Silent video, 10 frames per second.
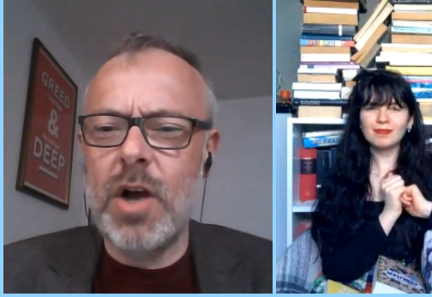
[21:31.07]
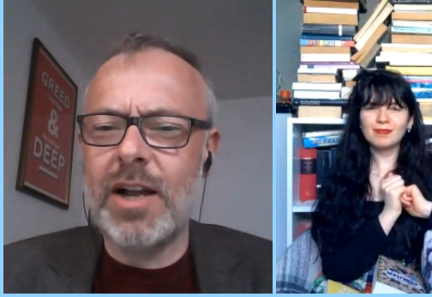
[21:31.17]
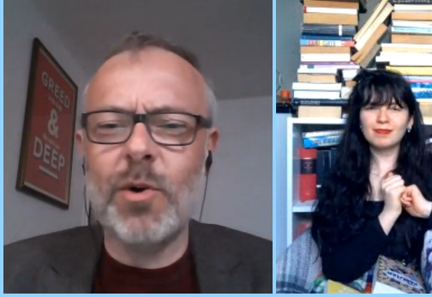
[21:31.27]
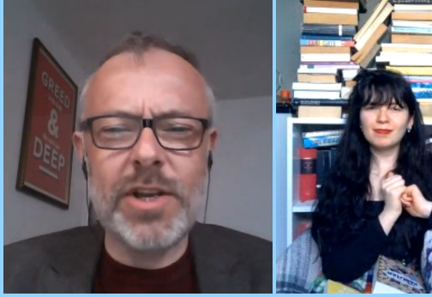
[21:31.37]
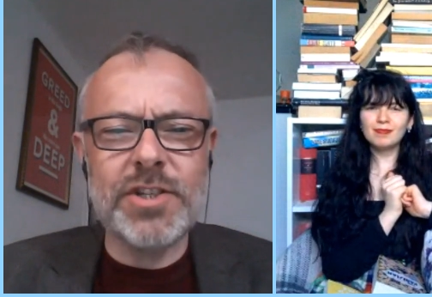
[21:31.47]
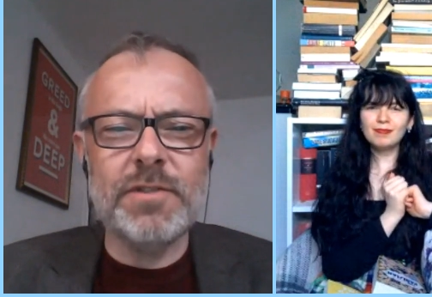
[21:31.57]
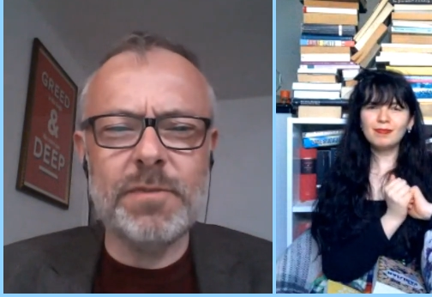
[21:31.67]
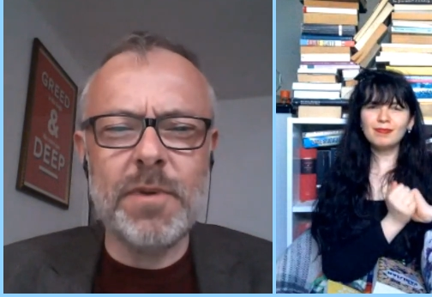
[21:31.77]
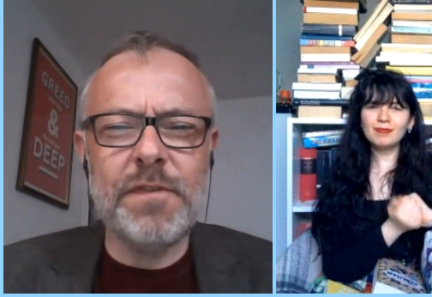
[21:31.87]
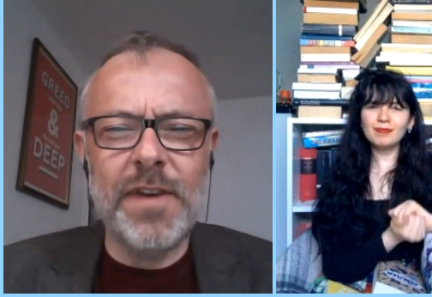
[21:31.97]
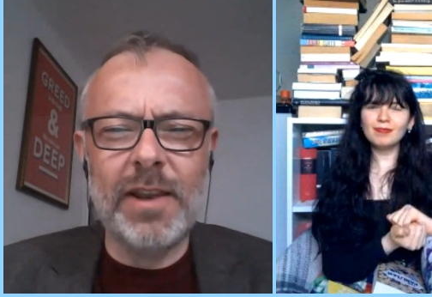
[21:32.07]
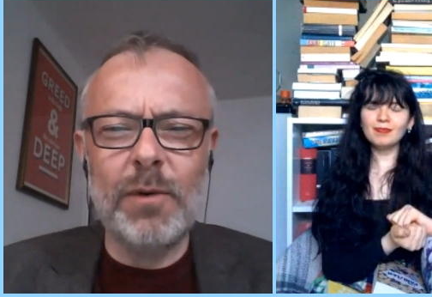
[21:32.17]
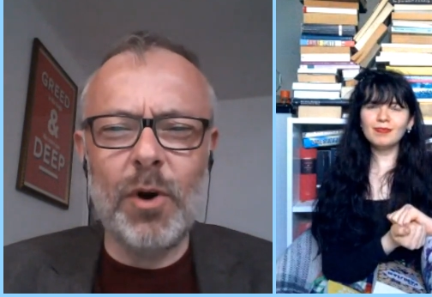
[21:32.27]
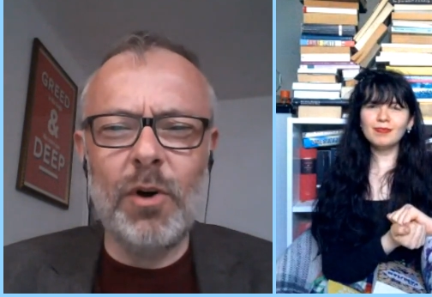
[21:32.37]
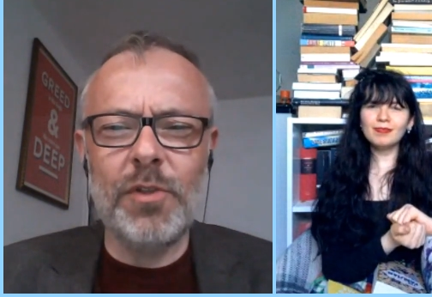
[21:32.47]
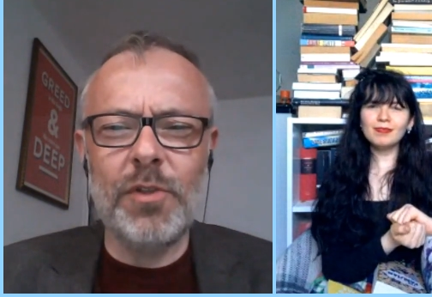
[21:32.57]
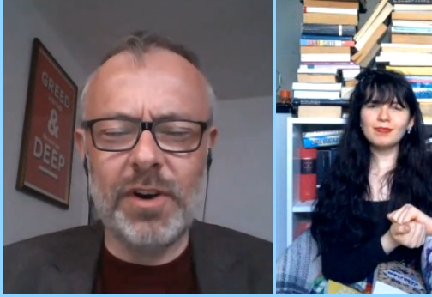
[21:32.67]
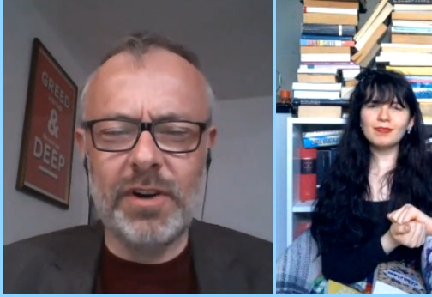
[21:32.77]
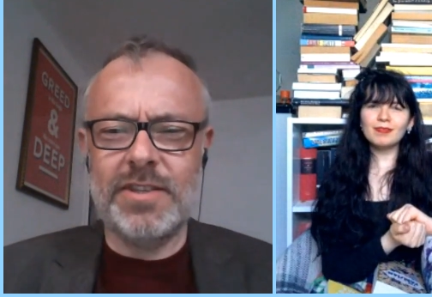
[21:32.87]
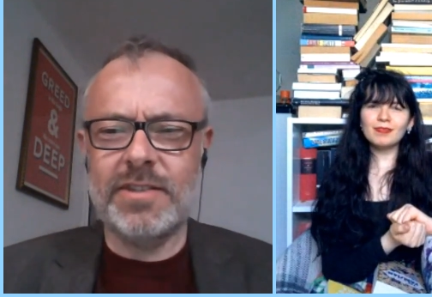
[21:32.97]
Speaker 1: a, a, question from a fellow
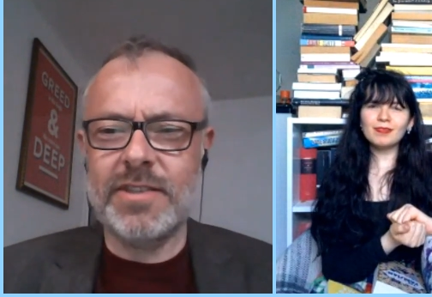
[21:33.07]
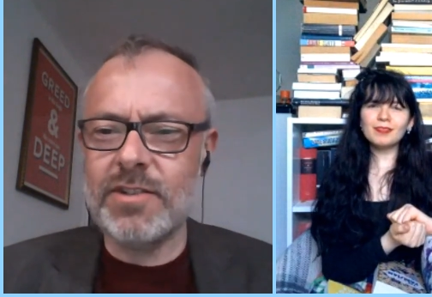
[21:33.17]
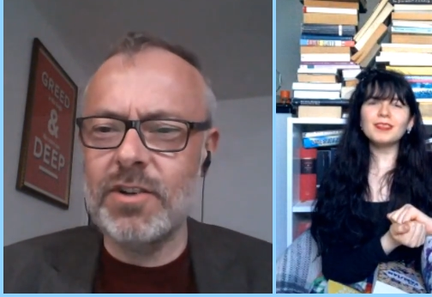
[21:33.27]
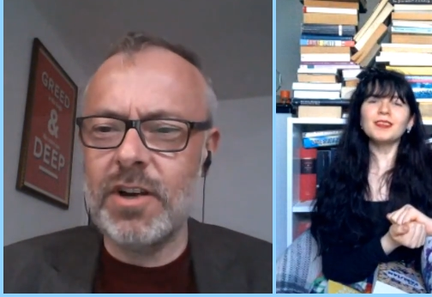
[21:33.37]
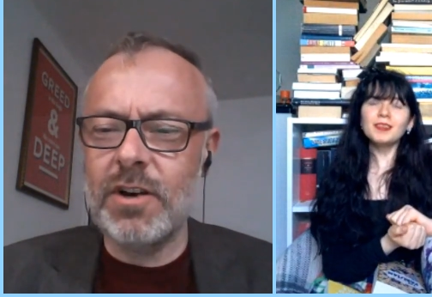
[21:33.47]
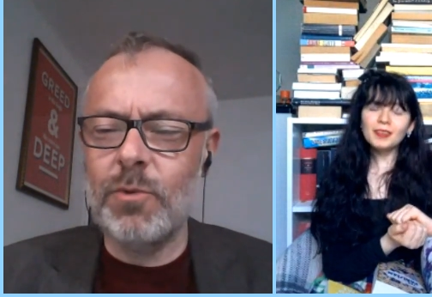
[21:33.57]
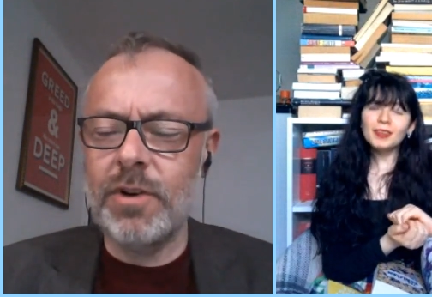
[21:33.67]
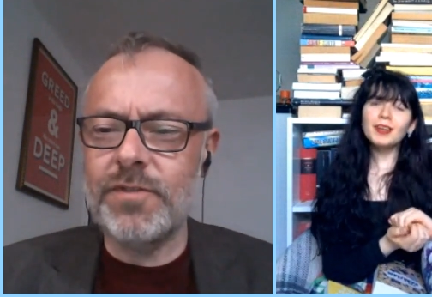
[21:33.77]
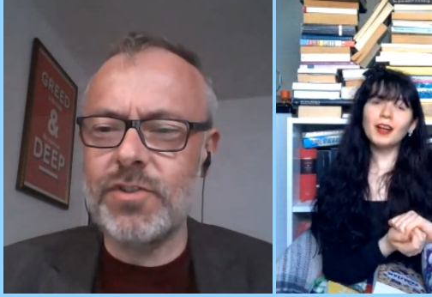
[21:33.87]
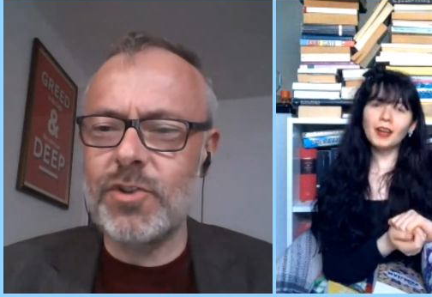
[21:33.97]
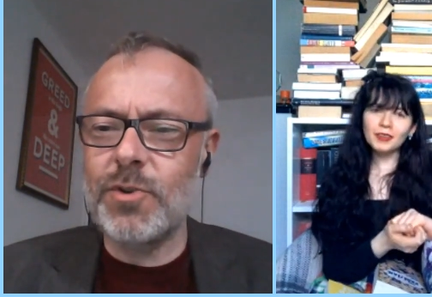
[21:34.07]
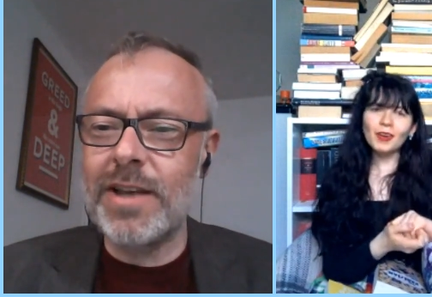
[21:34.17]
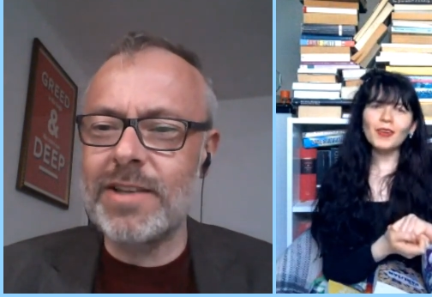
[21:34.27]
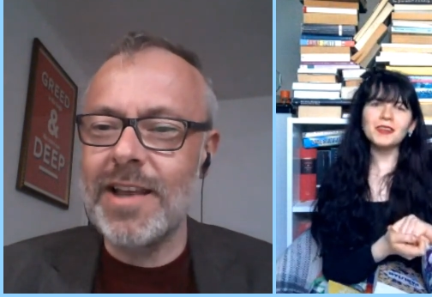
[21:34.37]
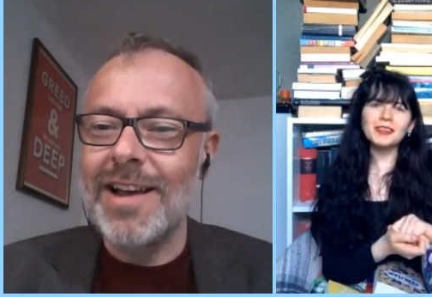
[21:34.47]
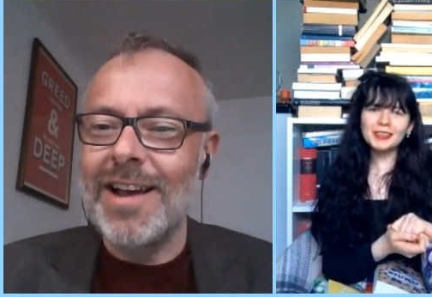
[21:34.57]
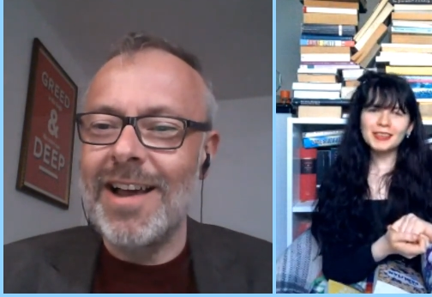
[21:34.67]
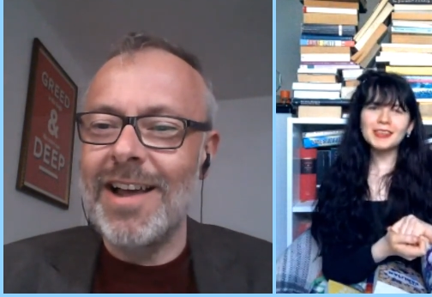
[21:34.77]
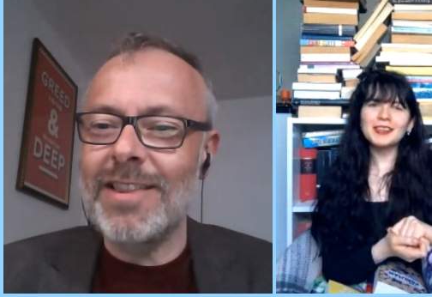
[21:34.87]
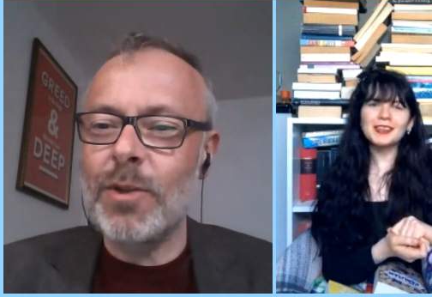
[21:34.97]
author. This is this could go one of two ways.
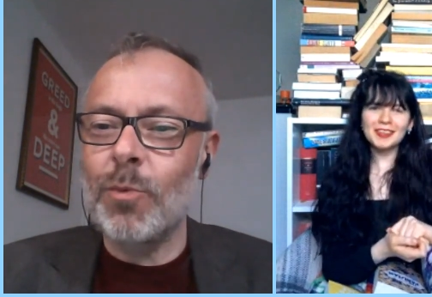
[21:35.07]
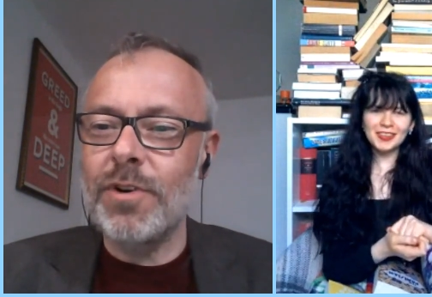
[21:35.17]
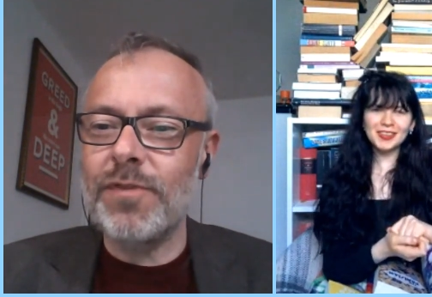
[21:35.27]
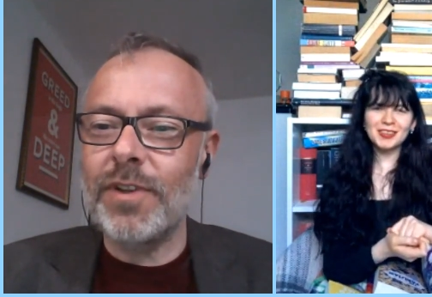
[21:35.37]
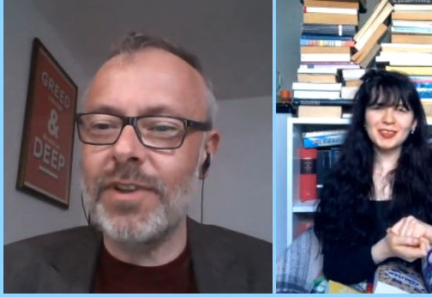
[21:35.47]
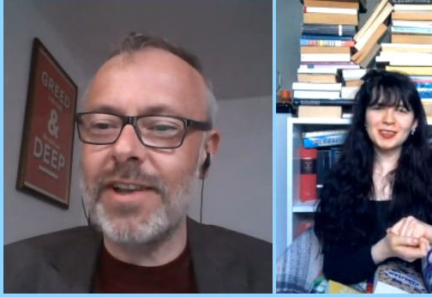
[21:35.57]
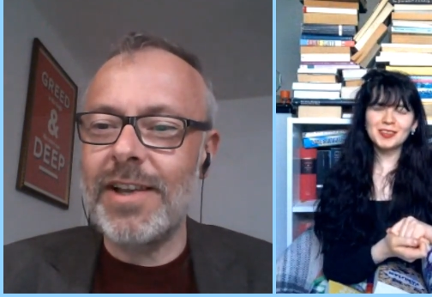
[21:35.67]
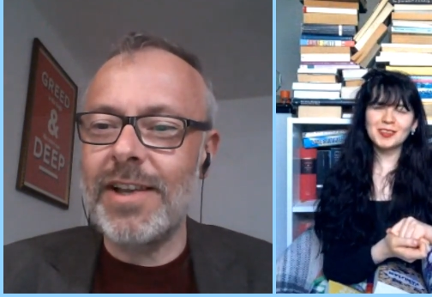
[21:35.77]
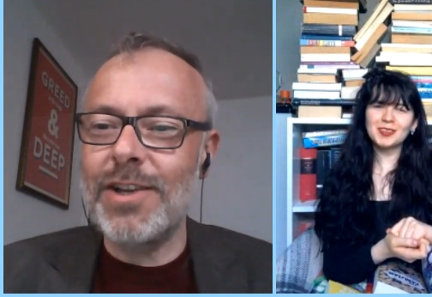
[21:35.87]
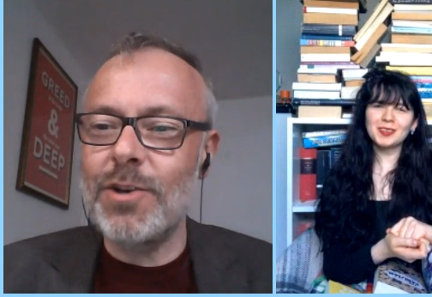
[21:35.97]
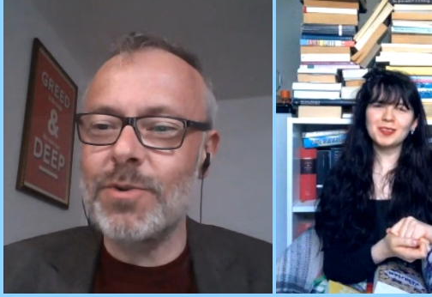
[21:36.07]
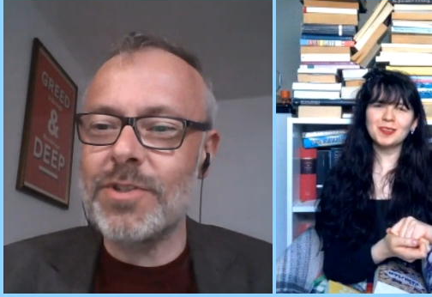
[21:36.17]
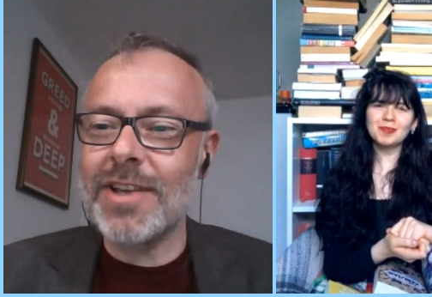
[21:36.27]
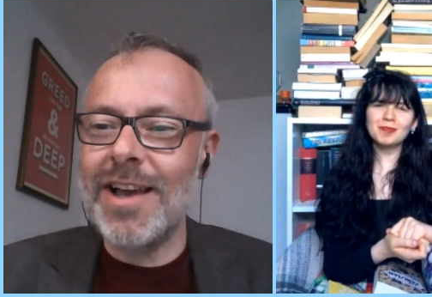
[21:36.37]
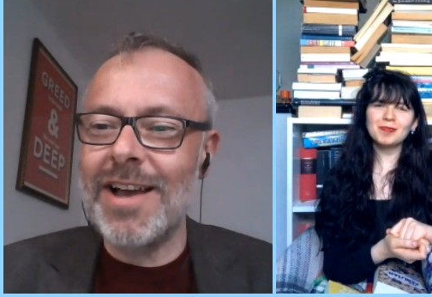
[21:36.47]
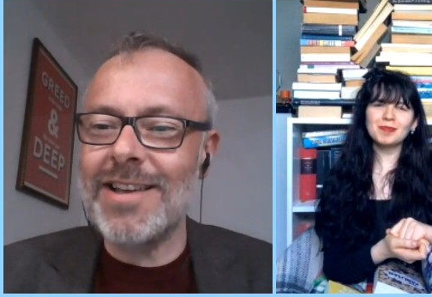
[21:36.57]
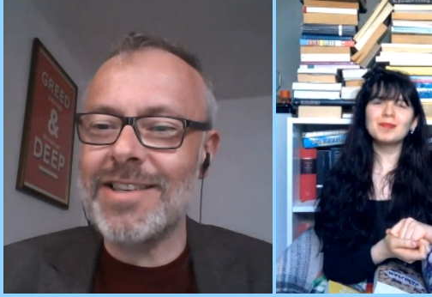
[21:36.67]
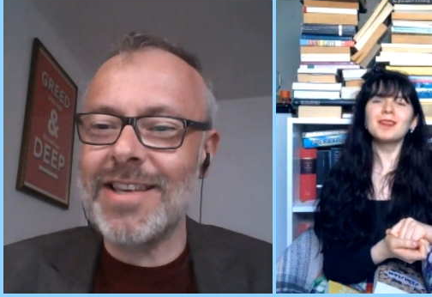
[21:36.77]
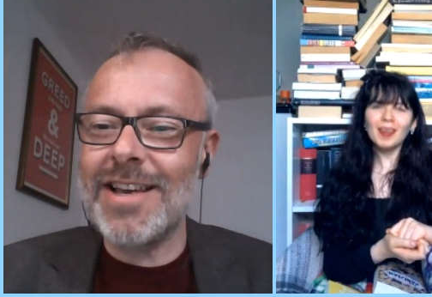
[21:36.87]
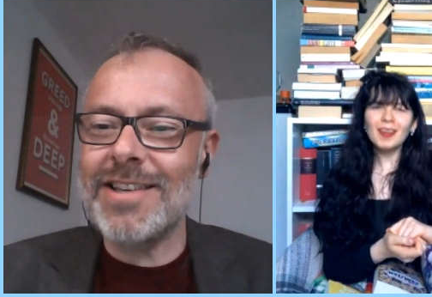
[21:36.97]
Uh, the wonderful Caoilinn Hughes
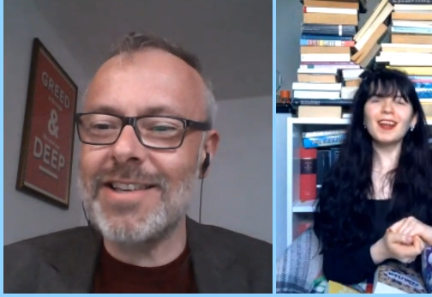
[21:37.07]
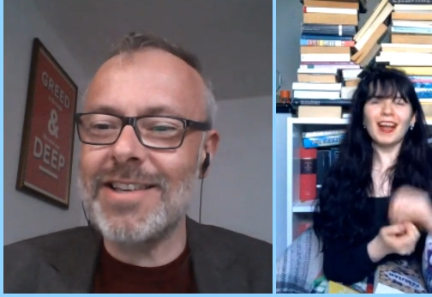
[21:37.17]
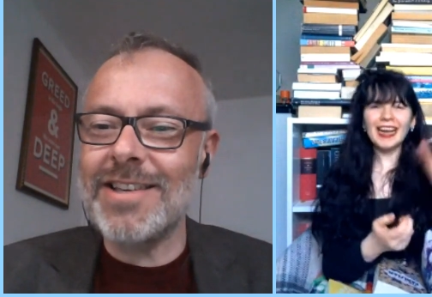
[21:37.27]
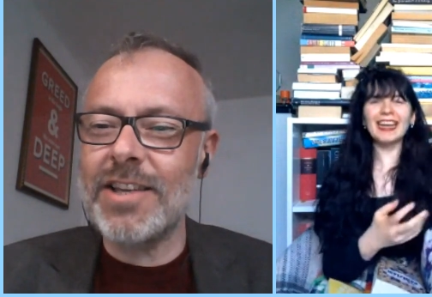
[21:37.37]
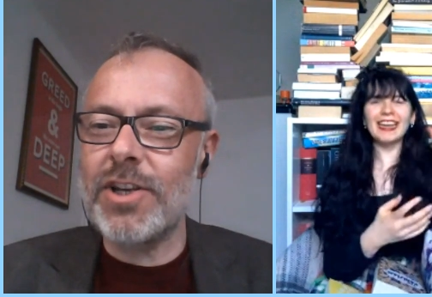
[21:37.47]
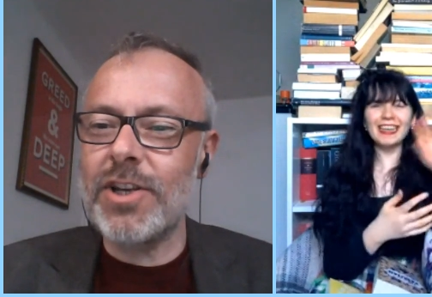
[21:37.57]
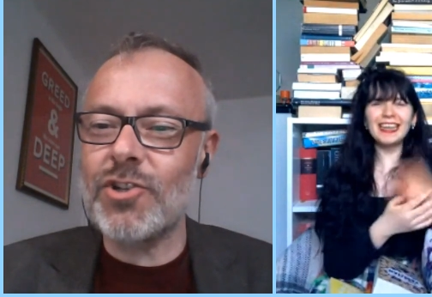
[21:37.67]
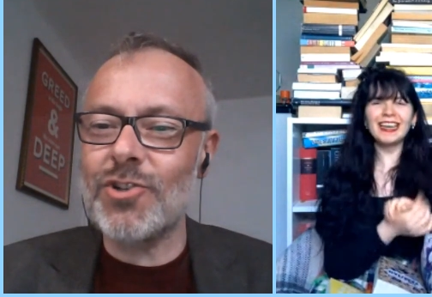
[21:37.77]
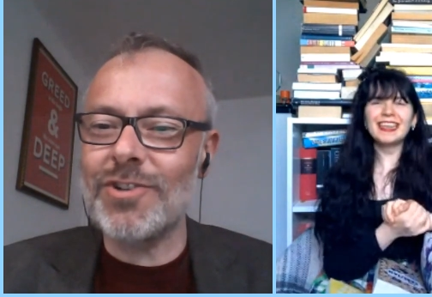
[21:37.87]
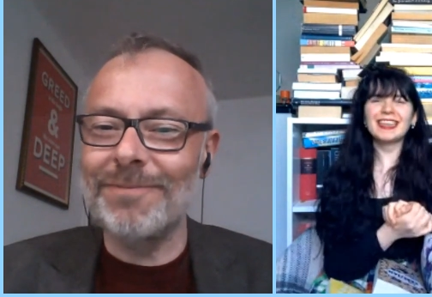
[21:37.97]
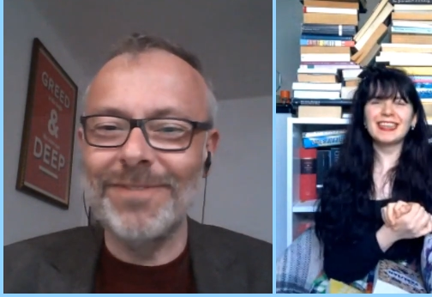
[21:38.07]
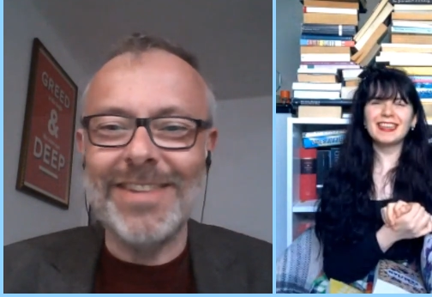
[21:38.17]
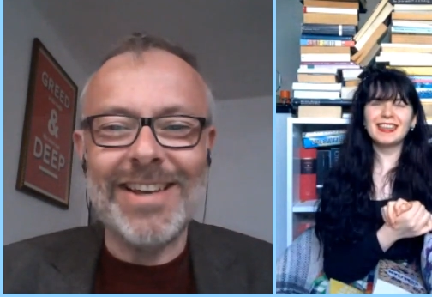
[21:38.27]
uh, says, "Do you write?"